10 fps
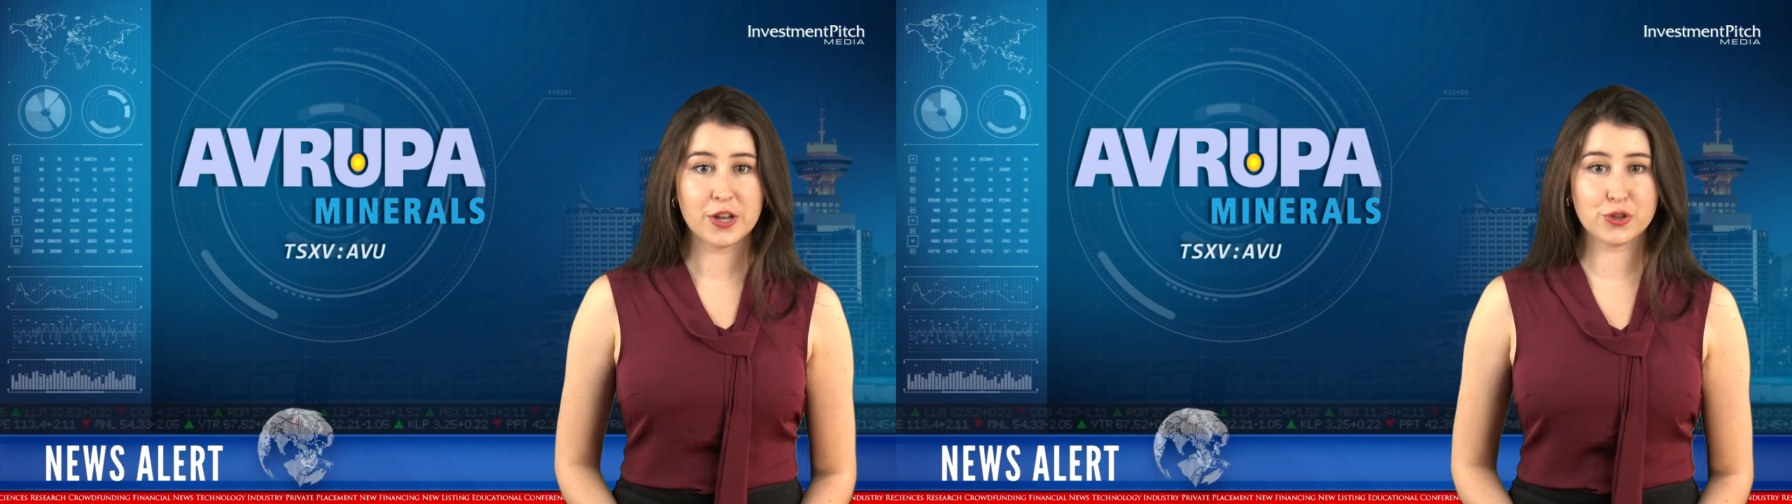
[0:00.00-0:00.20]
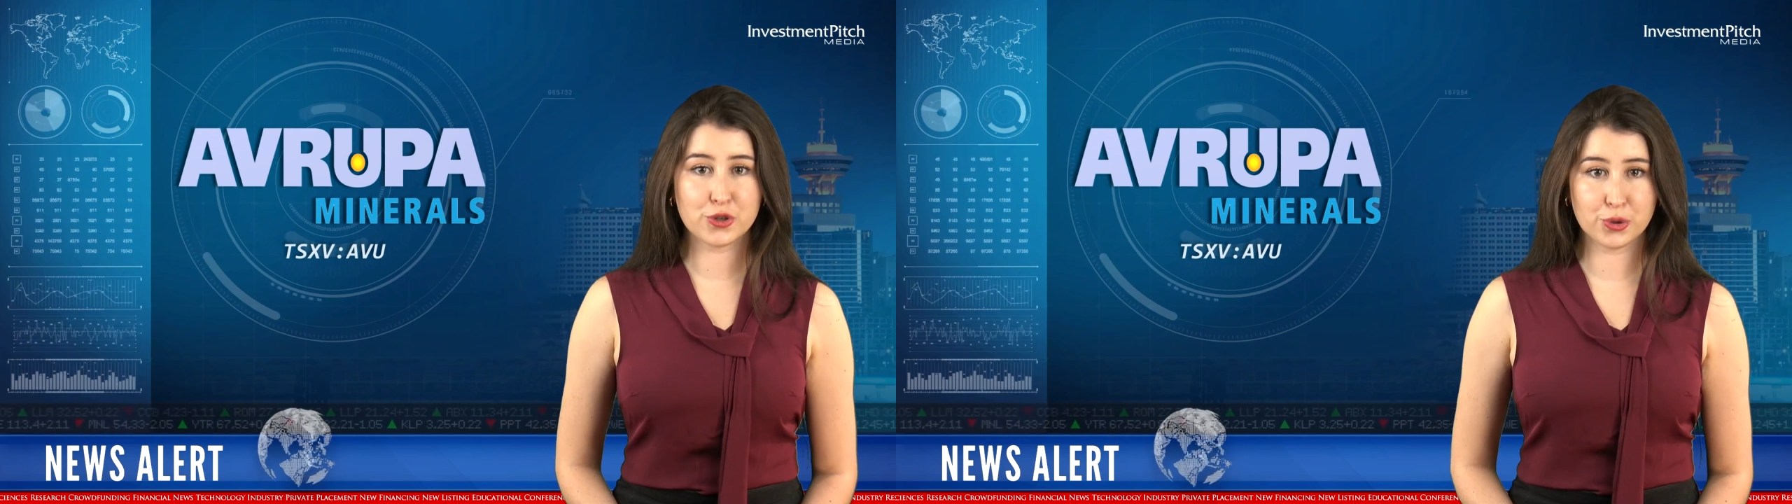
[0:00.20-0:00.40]

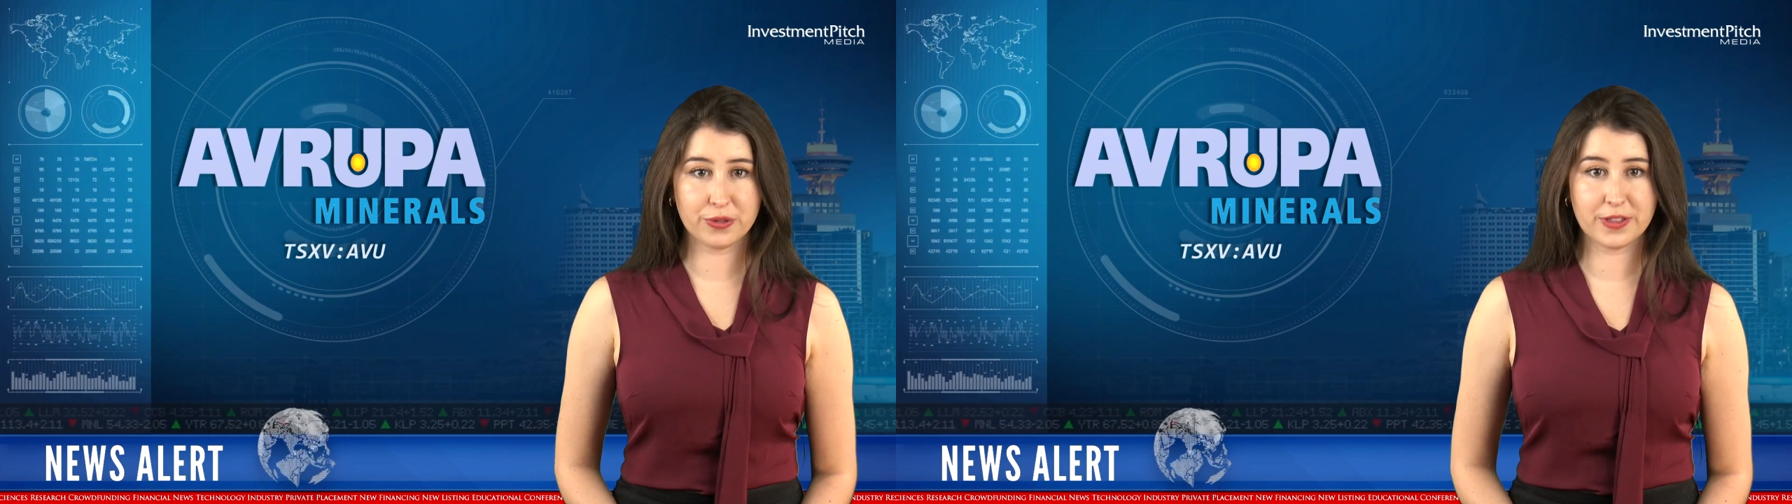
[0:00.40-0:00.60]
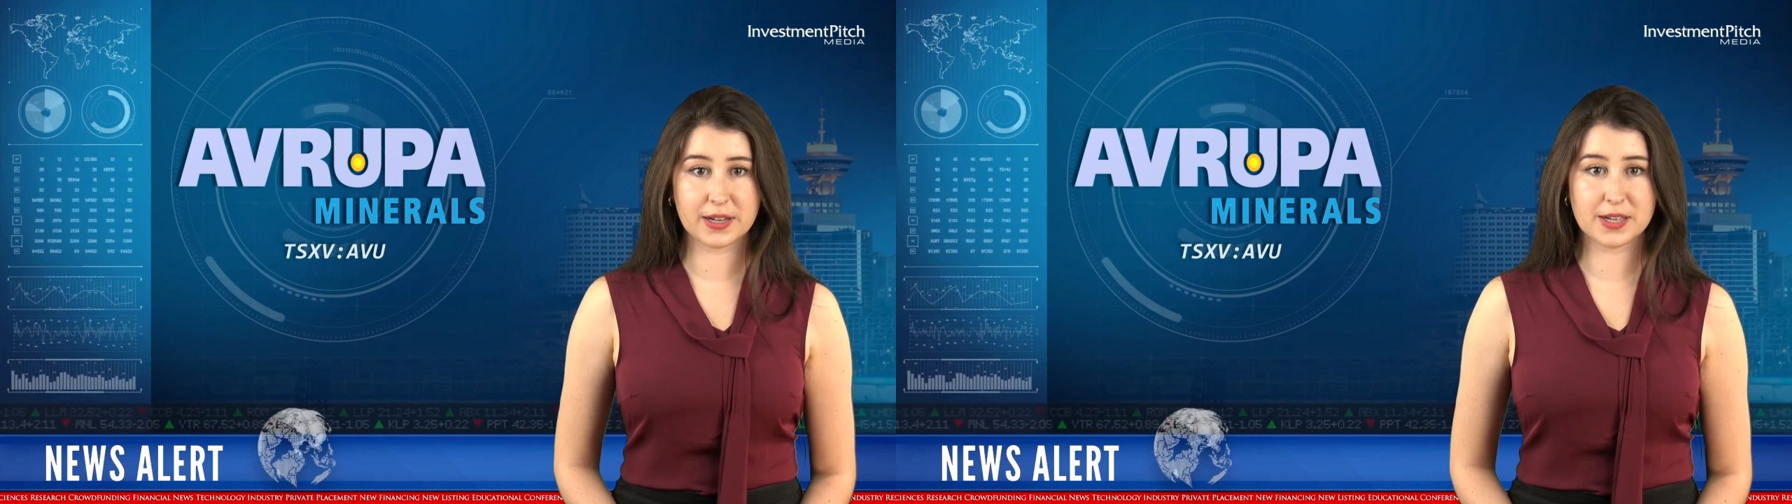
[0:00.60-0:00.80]
the true
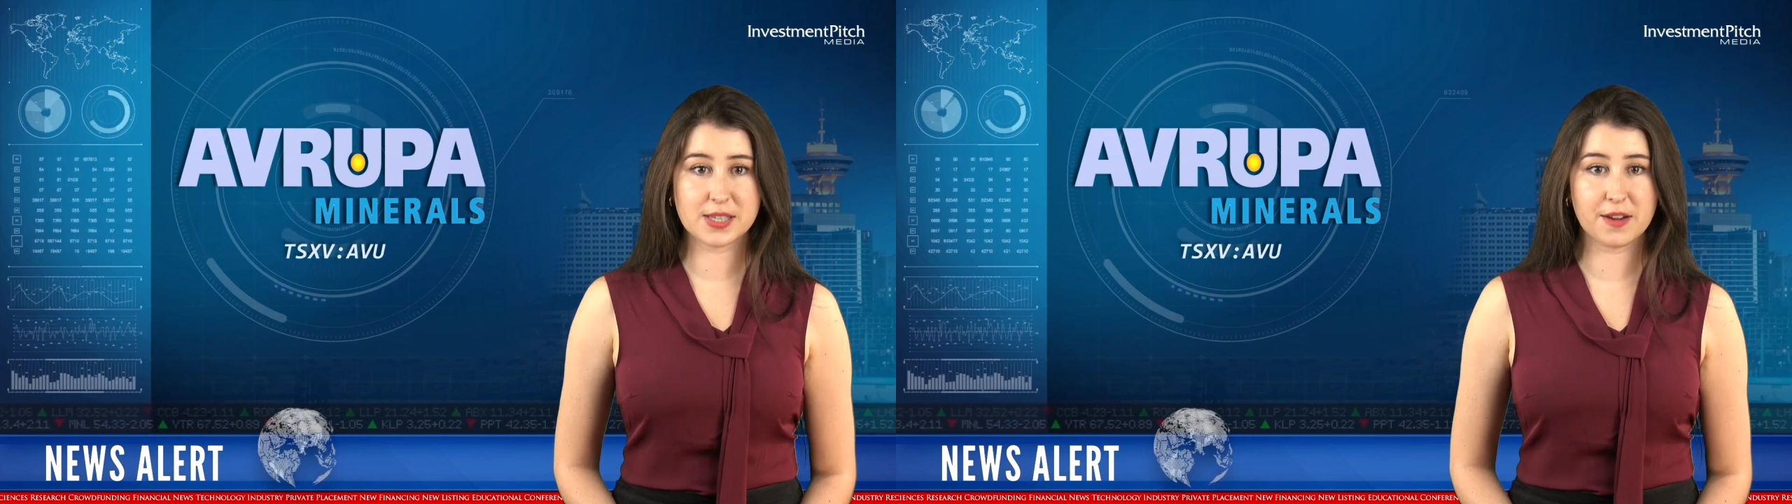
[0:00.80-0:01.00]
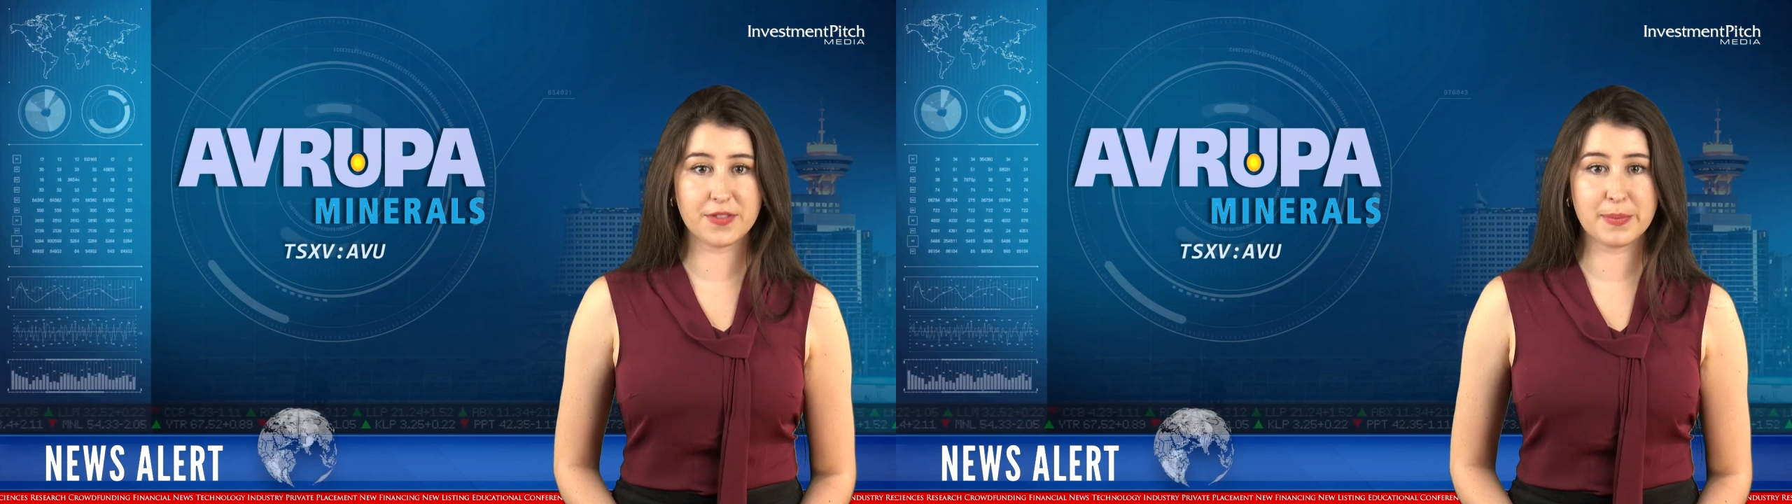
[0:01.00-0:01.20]
thickness
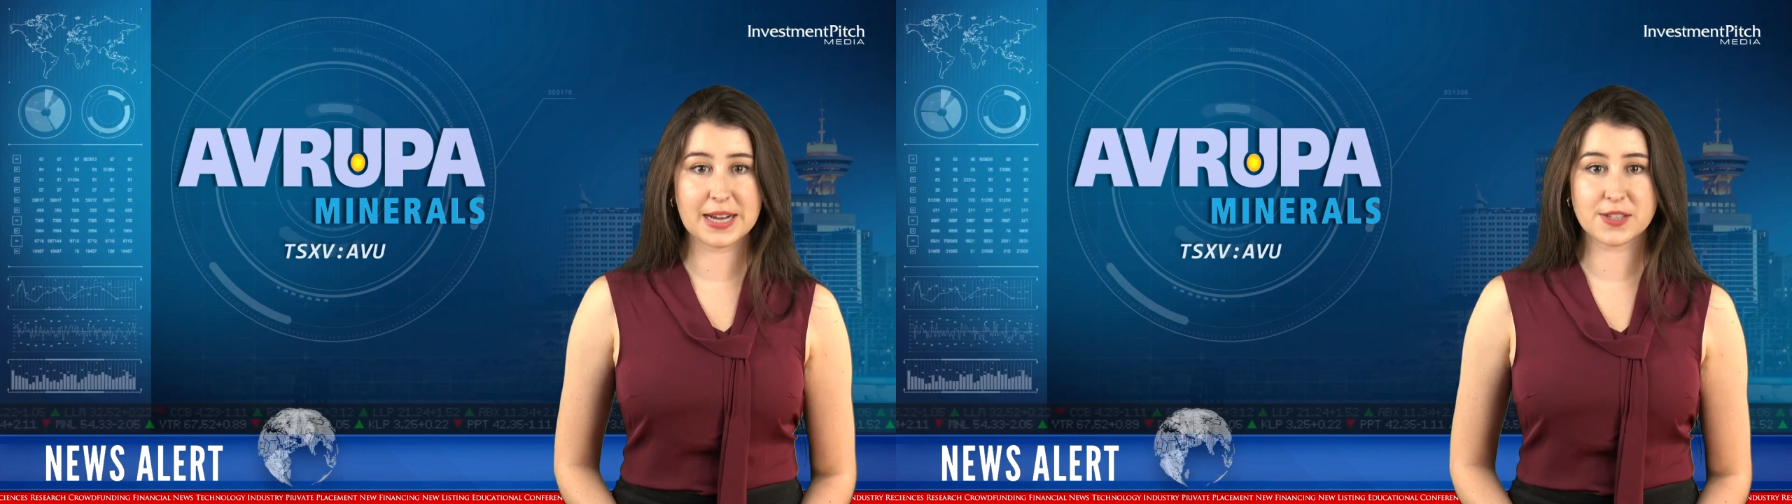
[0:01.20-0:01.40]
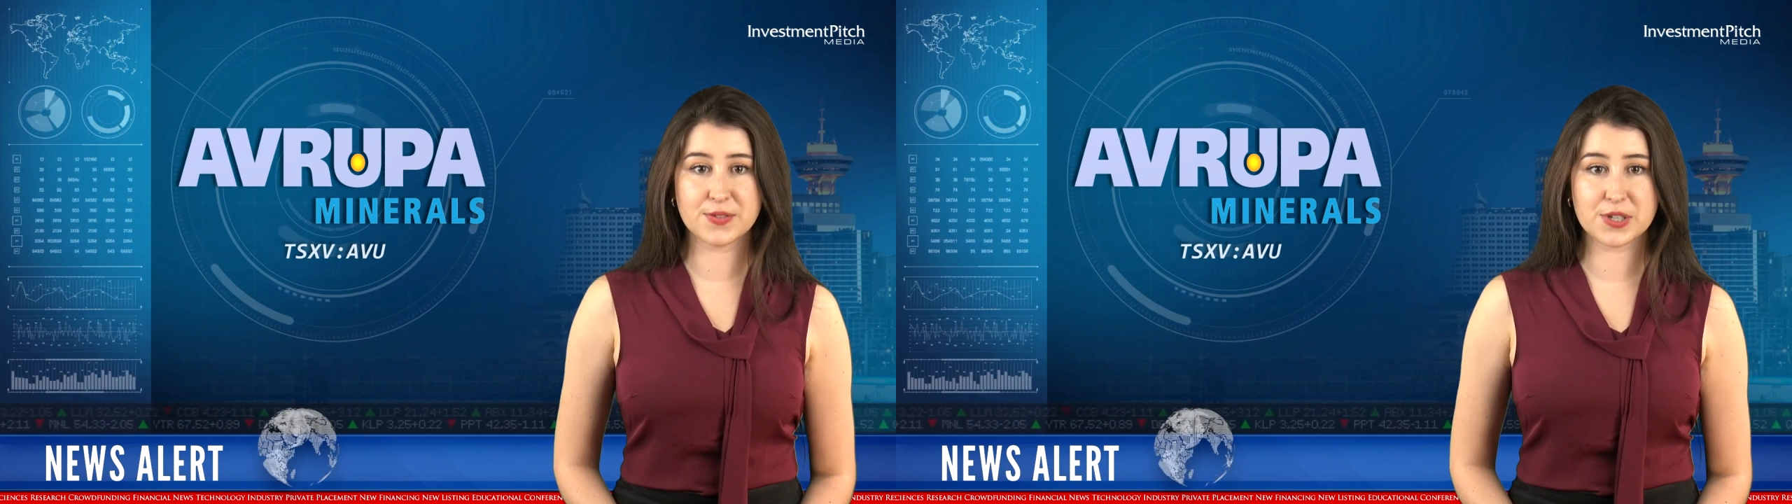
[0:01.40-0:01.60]
of the
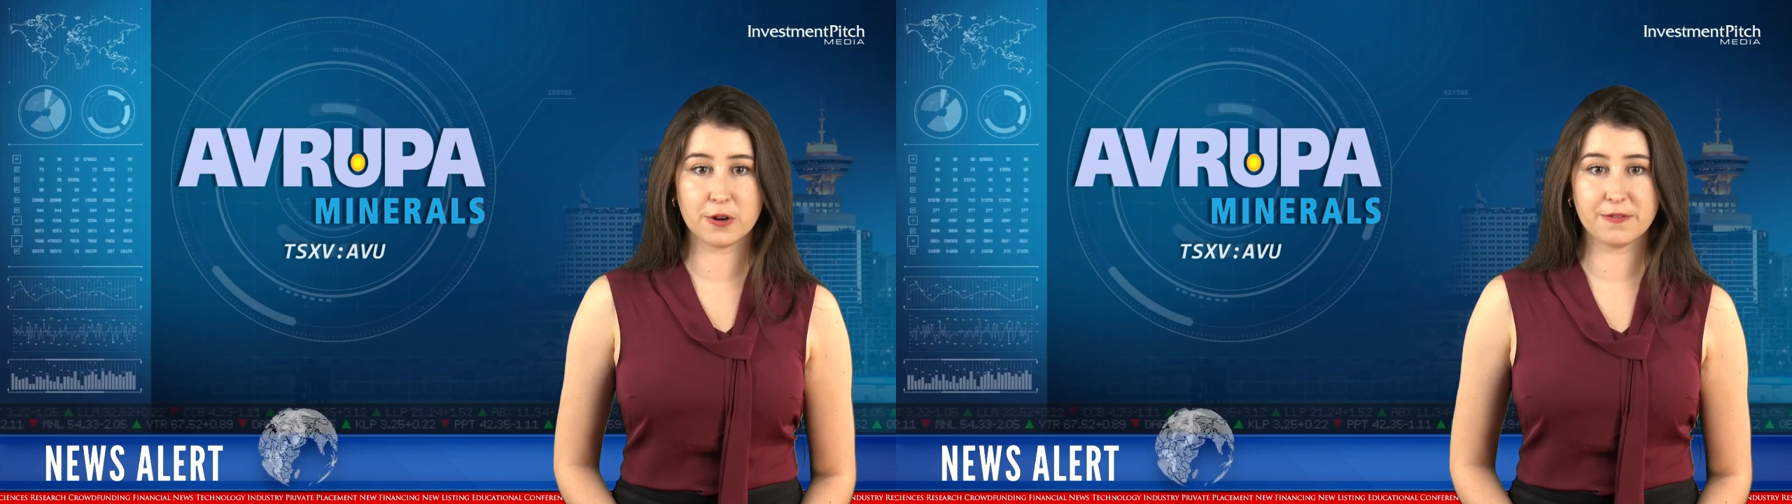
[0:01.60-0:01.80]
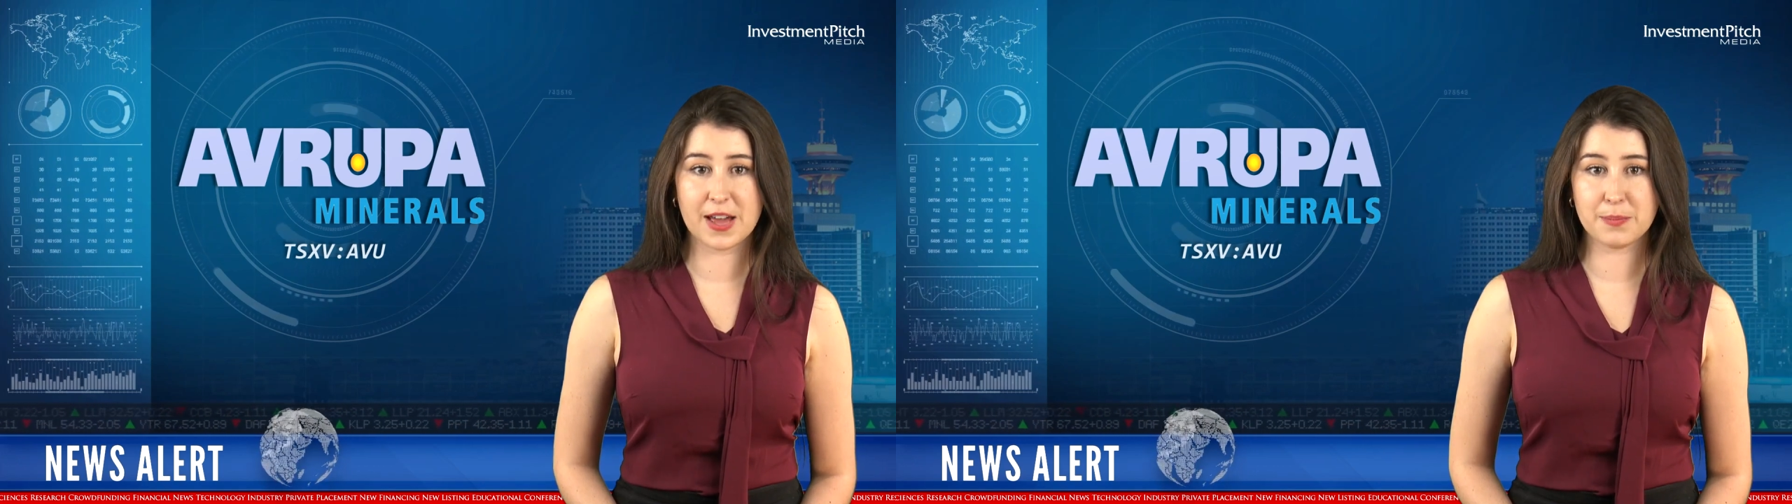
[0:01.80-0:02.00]
massive
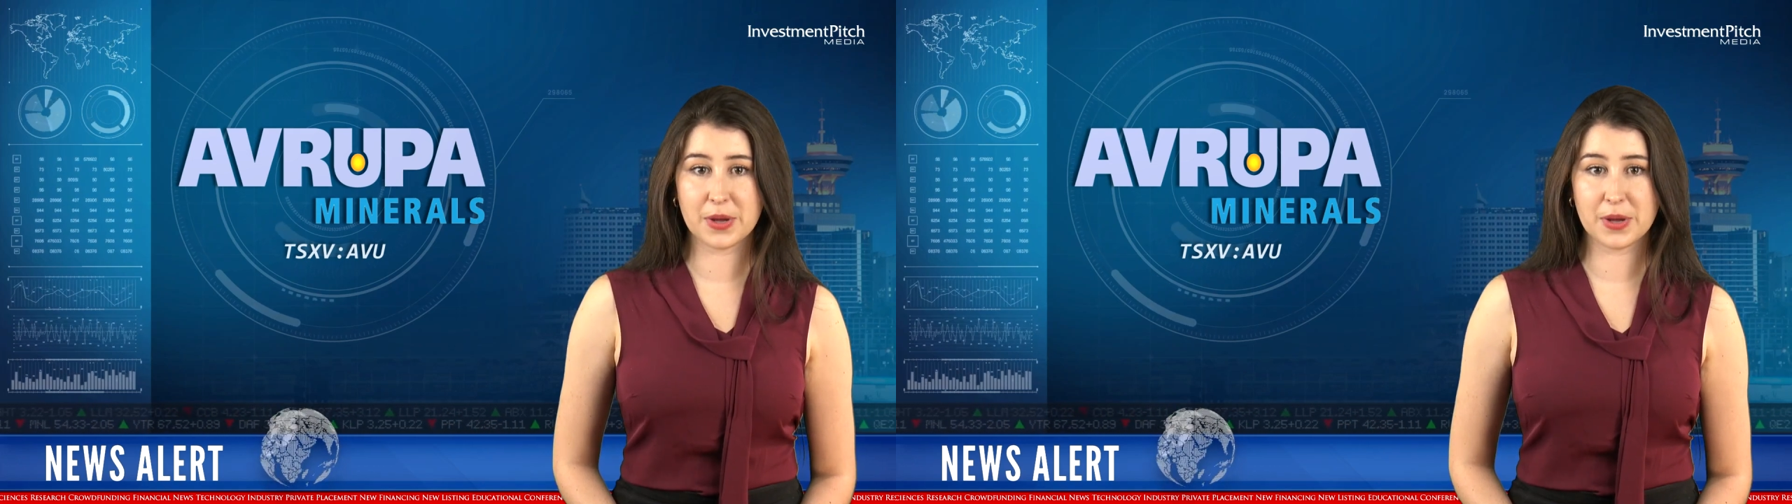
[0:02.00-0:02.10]
sulfide